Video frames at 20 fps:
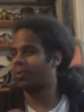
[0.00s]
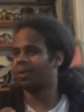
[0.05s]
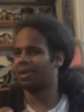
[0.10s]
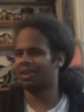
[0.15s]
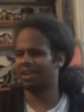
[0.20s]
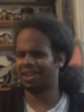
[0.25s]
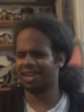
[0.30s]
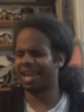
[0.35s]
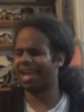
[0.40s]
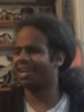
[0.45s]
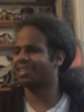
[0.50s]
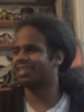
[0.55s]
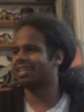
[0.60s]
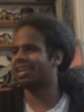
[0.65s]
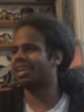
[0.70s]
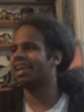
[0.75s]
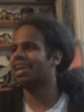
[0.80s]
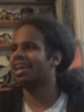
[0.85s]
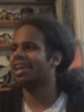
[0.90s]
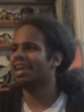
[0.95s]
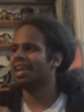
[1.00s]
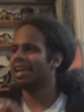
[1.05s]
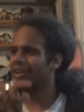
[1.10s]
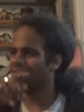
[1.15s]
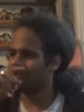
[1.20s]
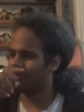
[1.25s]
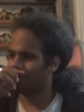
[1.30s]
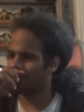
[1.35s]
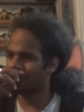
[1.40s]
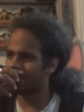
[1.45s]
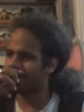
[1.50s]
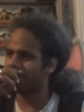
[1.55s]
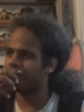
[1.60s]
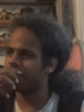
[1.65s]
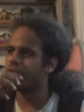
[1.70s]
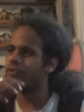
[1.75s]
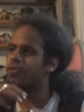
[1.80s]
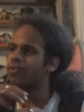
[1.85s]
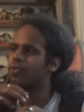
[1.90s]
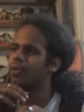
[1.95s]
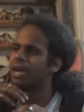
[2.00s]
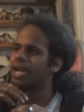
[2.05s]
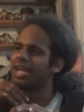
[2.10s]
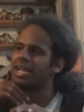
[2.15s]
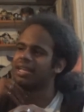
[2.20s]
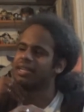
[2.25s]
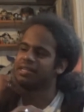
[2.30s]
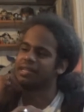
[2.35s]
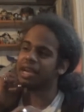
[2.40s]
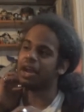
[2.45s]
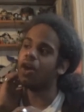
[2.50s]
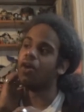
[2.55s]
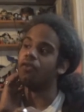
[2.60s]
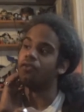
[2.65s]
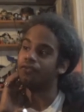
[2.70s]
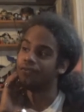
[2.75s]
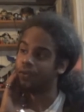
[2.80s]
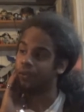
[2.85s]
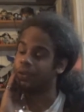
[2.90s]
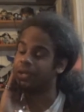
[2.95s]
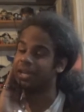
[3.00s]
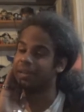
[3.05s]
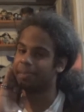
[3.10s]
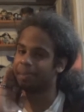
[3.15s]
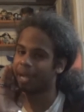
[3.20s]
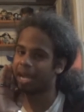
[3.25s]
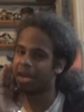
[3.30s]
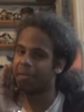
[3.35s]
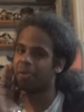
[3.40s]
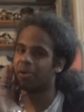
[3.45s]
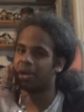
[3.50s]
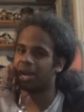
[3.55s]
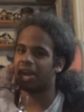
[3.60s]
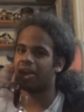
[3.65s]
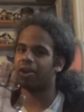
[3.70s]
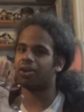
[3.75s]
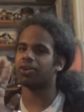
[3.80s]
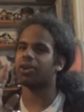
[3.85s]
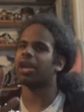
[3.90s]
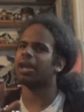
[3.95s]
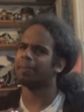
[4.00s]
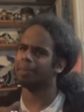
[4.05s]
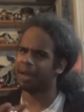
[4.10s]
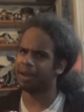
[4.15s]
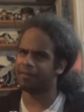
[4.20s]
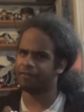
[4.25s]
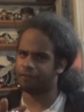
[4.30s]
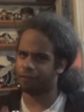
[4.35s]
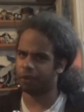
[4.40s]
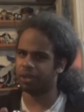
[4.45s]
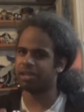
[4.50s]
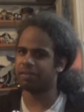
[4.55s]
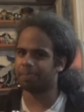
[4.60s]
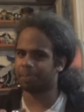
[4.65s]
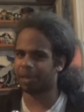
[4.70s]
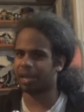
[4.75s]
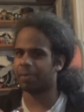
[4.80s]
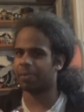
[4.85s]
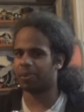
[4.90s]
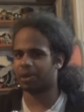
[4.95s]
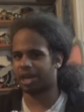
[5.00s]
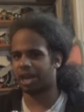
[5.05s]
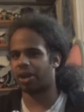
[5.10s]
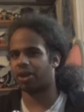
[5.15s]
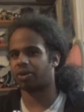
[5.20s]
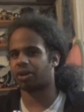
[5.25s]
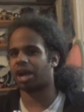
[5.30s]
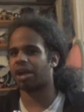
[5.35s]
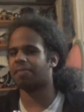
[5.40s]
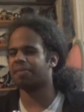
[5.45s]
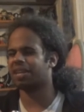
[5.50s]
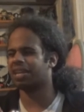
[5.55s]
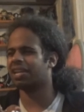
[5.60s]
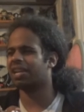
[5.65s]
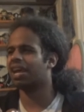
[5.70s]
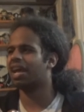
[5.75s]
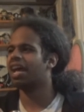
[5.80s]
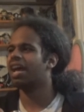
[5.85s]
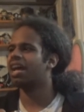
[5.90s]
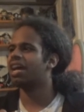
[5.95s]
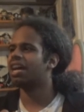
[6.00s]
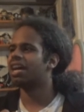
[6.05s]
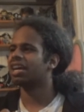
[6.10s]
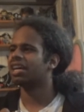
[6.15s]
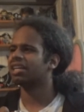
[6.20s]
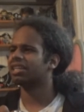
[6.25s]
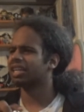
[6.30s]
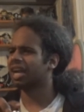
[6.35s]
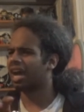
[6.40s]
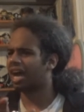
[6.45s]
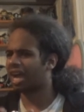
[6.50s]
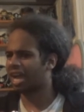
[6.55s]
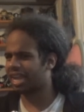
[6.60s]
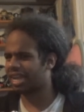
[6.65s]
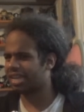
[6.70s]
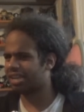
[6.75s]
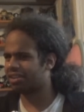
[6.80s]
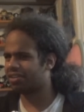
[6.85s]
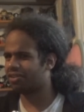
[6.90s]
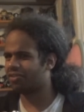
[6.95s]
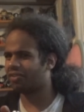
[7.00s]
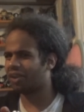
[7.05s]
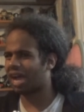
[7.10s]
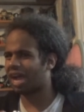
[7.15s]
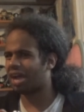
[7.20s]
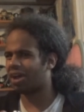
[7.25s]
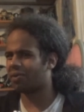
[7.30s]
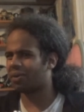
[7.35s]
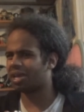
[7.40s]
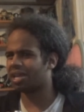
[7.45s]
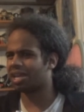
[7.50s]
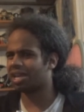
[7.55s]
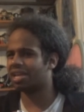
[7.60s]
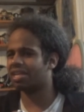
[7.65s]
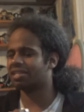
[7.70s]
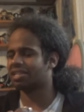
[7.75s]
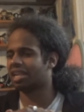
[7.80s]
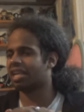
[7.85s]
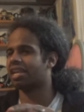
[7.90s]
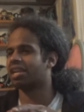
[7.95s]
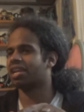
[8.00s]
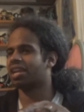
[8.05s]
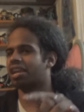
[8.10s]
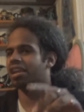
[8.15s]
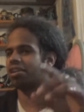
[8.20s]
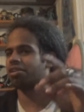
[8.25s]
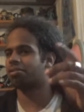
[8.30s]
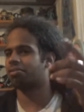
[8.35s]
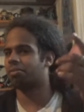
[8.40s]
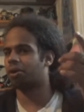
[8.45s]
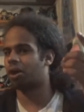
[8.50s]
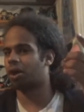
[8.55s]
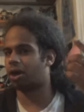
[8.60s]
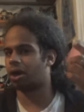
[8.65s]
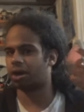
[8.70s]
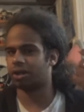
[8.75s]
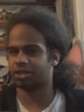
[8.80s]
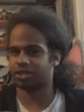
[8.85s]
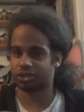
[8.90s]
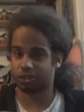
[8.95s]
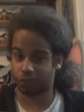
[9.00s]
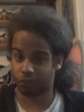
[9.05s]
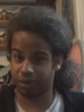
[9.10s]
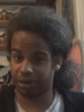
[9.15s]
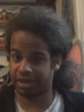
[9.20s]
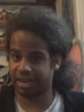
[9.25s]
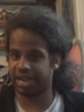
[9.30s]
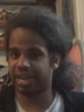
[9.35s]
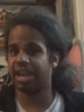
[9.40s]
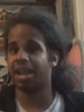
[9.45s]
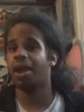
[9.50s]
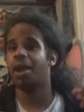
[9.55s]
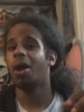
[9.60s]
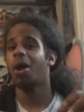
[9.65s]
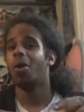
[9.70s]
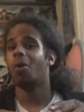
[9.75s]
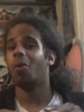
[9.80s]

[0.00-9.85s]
Or actually, if Riku is like a fully playable character, and by fully playable character I mean kind of how he is in Kingdom Hearts 3D,